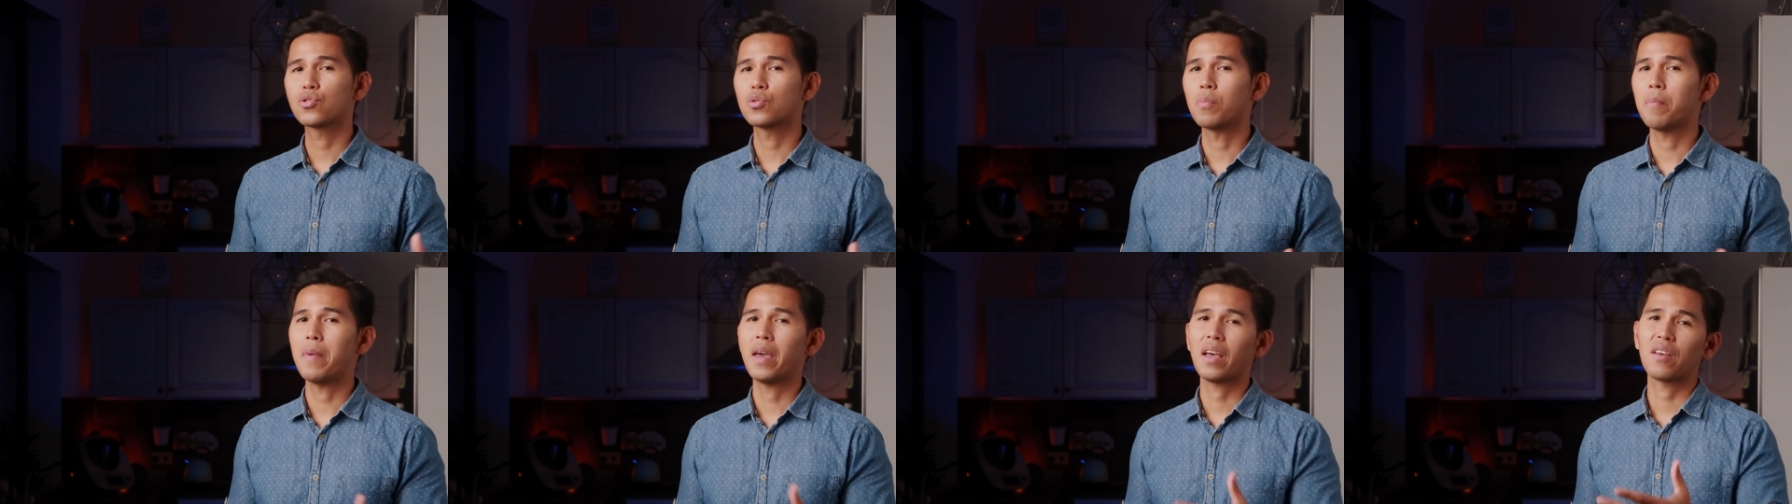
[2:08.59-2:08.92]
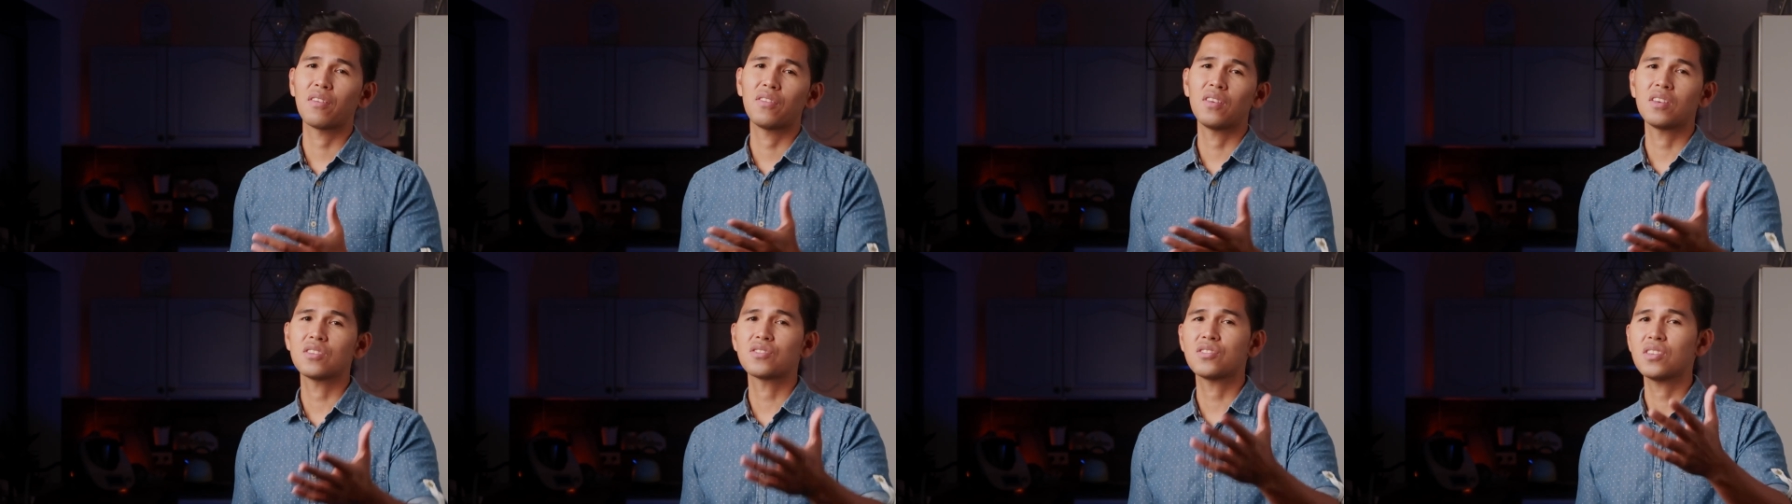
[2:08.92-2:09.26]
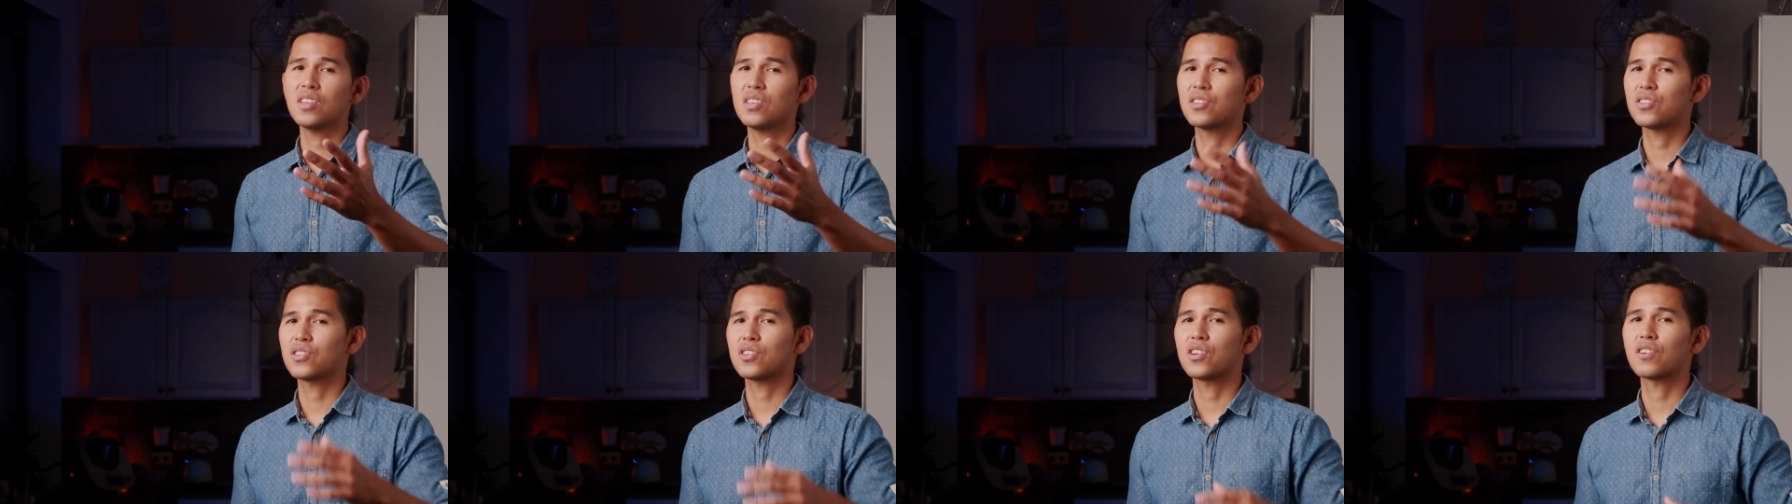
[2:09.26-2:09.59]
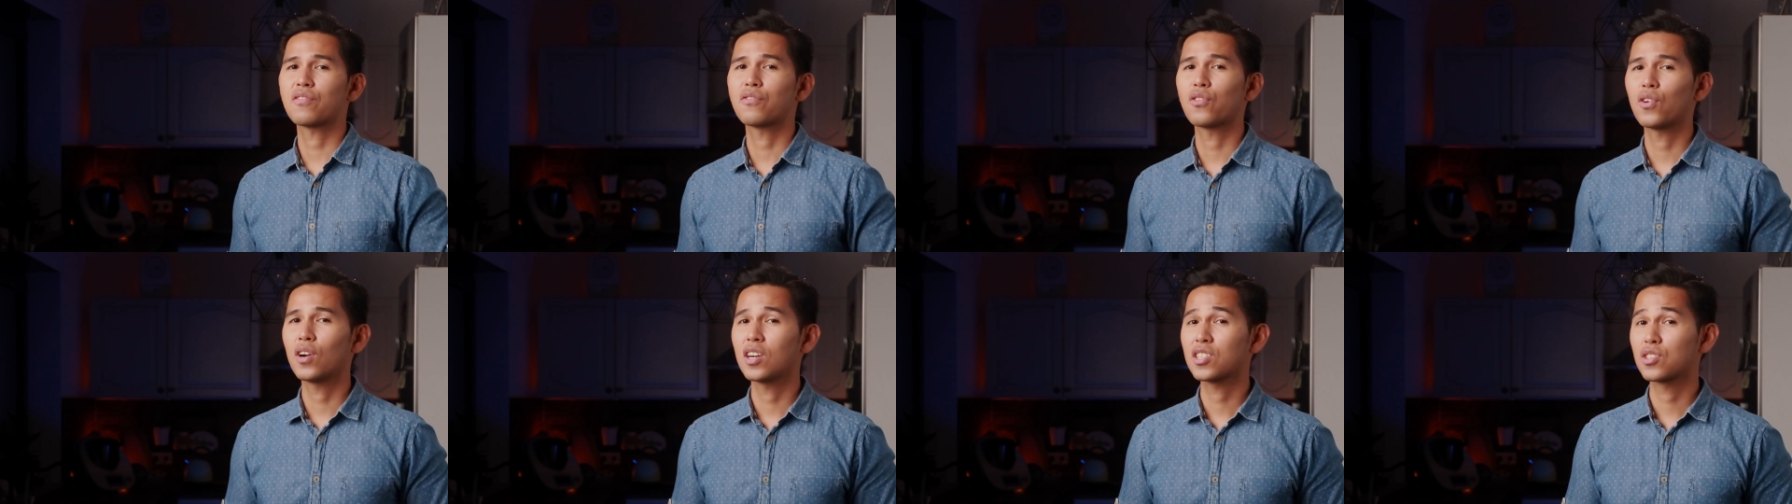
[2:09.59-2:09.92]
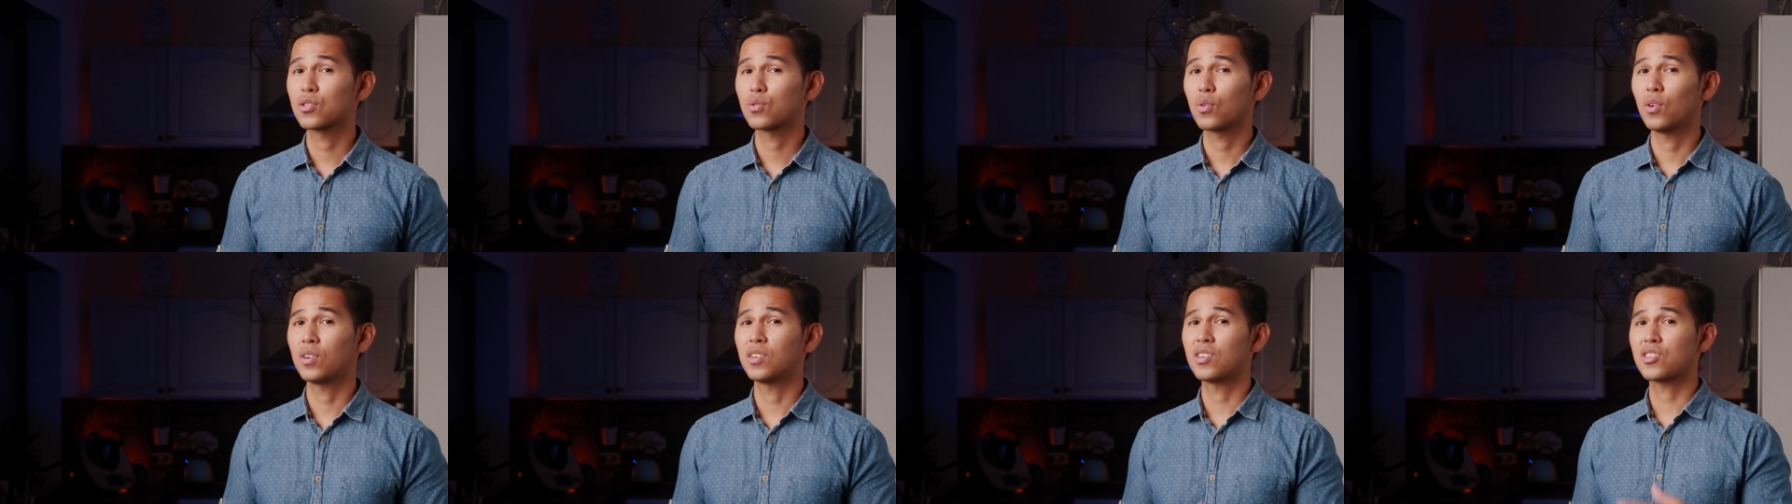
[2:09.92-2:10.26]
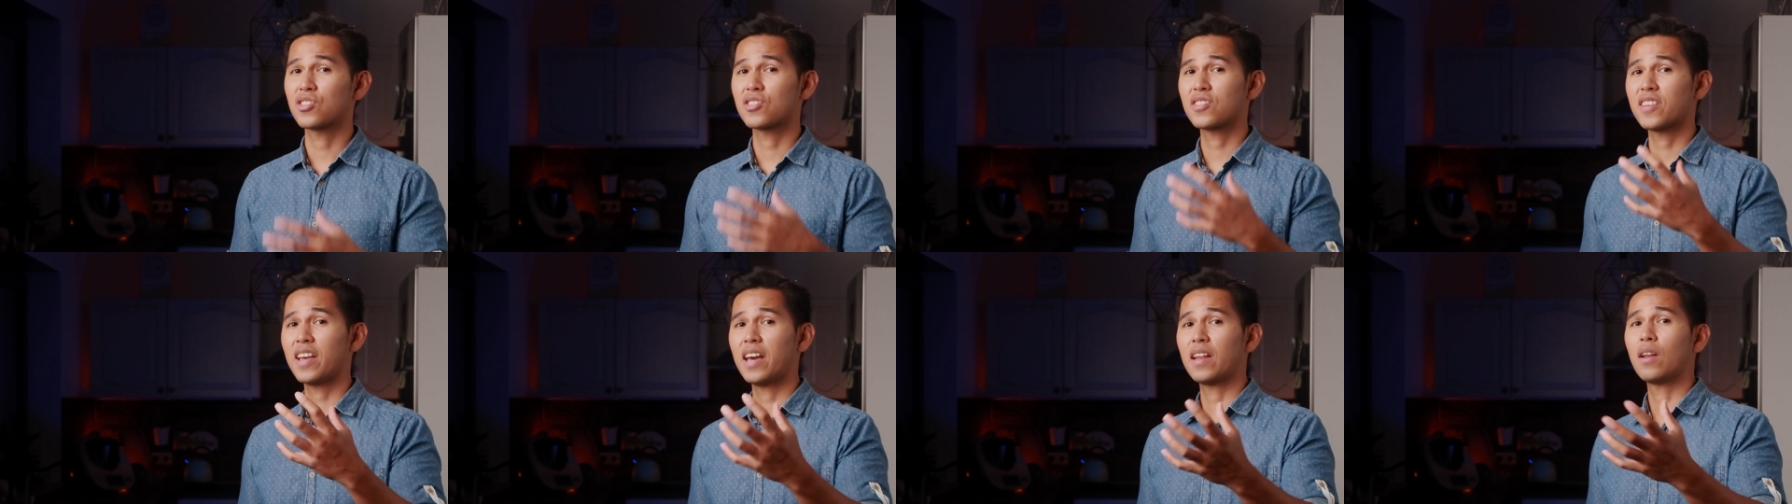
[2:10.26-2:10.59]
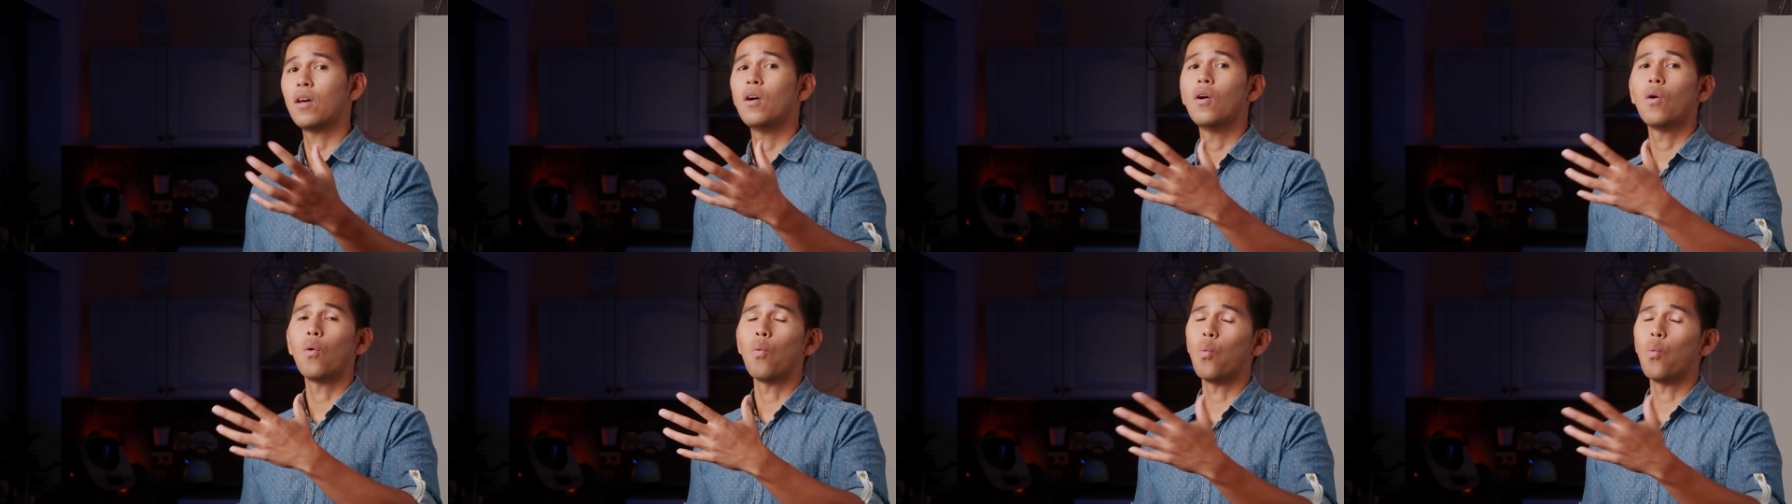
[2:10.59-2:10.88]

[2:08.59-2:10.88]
to make things easier for us to understand